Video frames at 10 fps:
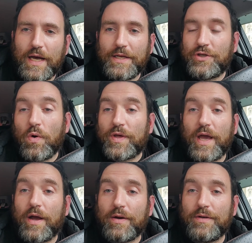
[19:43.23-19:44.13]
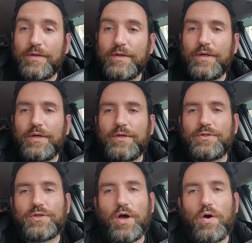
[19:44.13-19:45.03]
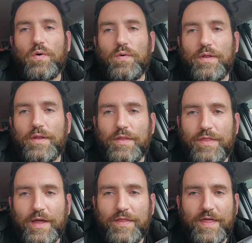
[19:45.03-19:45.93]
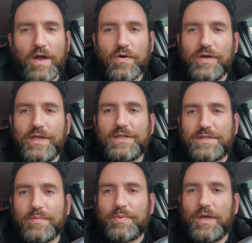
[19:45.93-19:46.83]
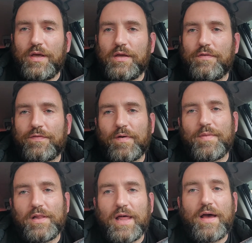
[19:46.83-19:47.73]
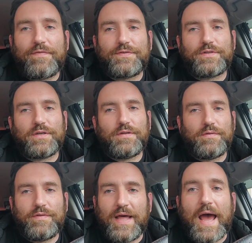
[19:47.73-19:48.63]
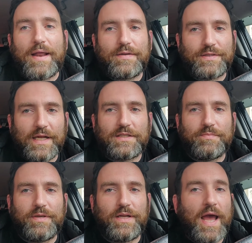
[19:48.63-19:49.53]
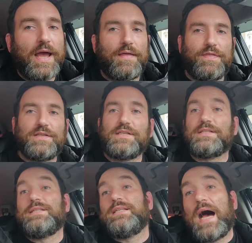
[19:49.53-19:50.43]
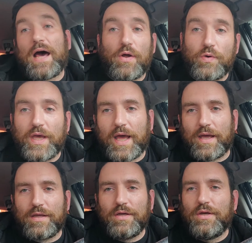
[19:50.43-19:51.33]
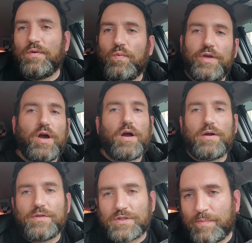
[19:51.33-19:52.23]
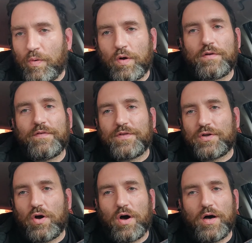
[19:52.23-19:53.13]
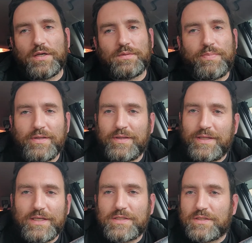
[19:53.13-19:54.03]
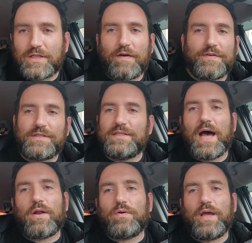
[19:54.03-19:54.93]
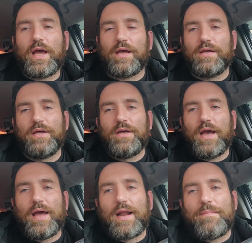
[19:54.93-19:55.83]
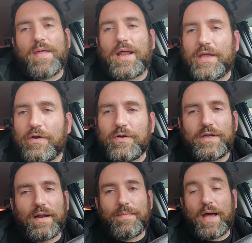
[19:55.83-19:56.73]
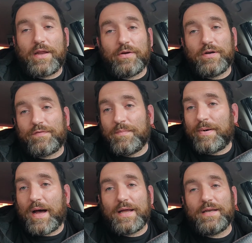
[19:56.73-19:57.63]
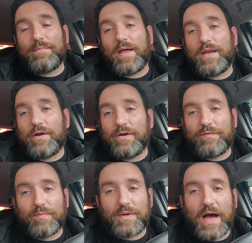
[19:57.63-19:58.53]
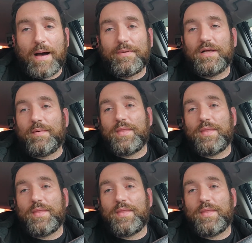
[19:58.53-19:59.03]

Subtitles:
I don't care. So there needs to be from the left that sentiment. Hey, this is not okay. We are supportive of the cause, but this stuff is not okay. And I'm not hearing it. I'm not hearing it from Biden. I'm not hearing it from Kamala.